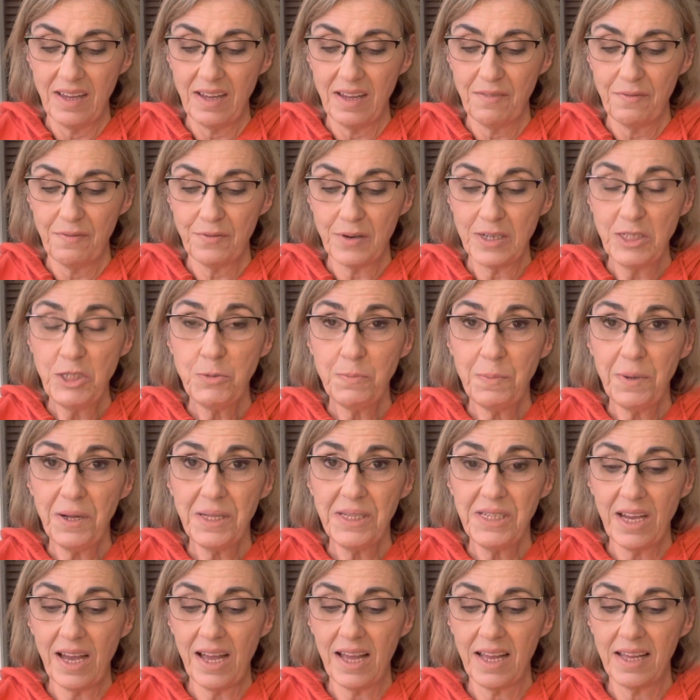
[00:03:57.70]
French
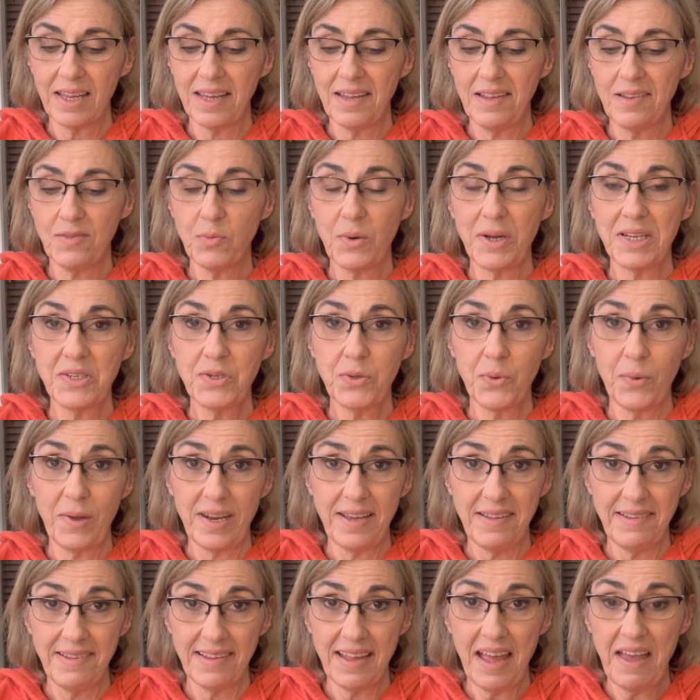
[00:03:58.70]
bulldog is
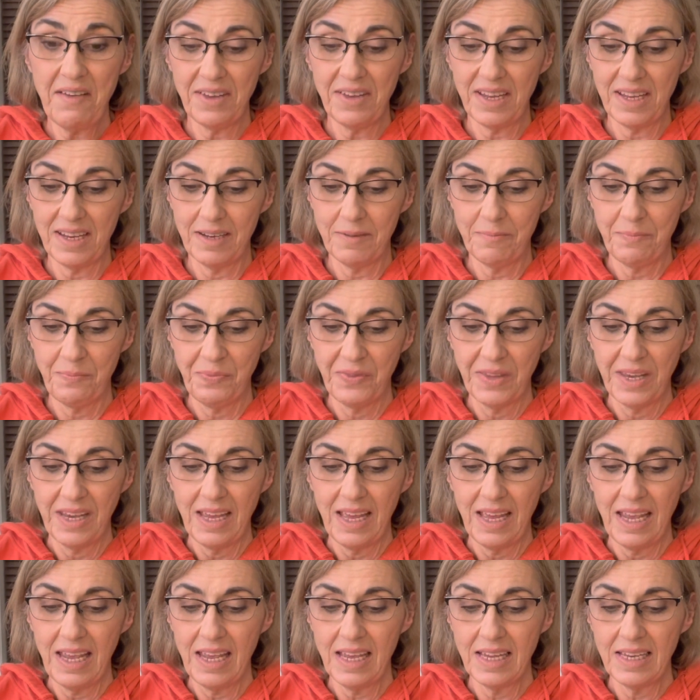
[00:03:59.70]
127,
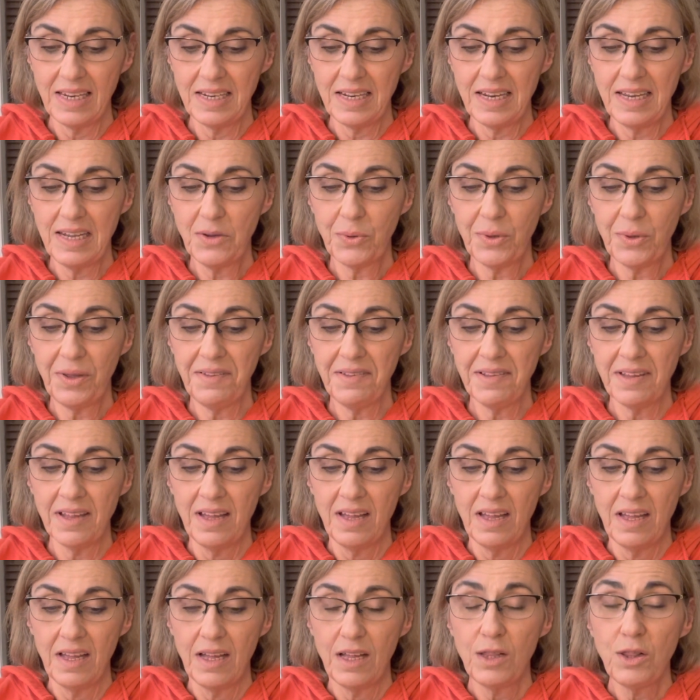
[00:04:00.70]
and it equals
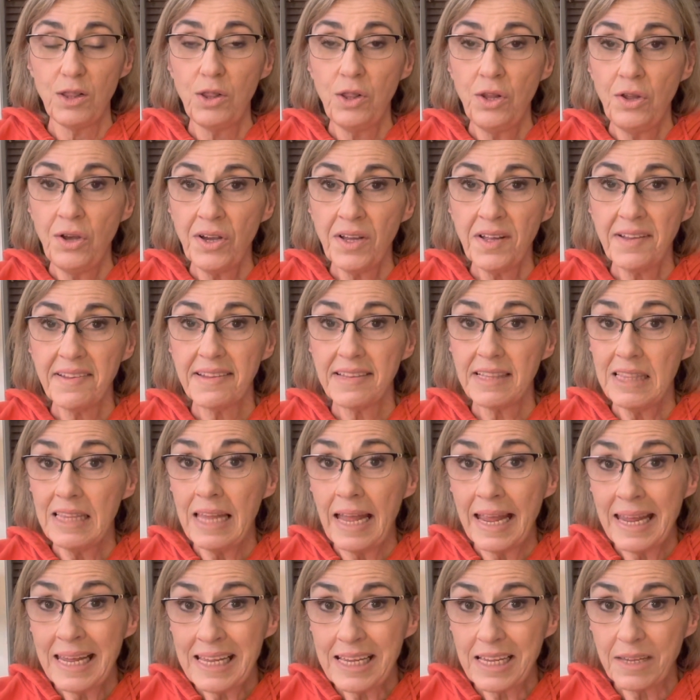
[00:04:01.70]
looks
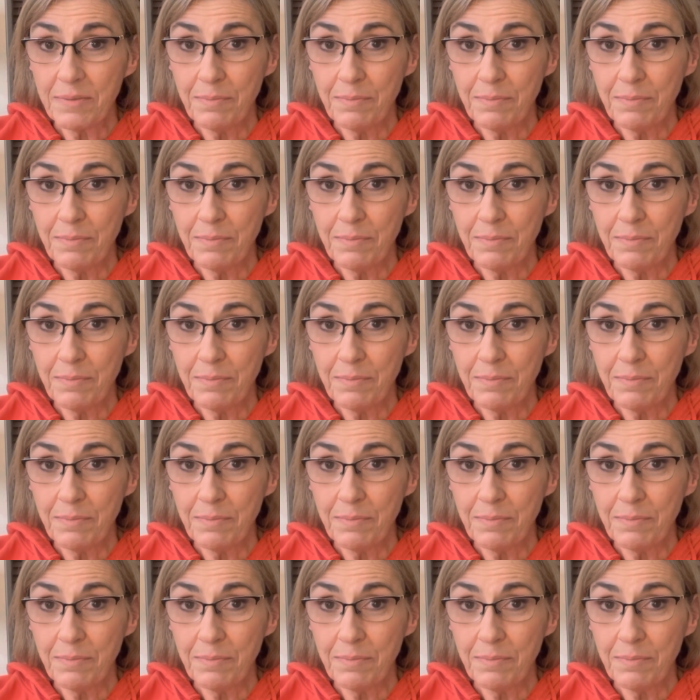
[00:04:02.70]
like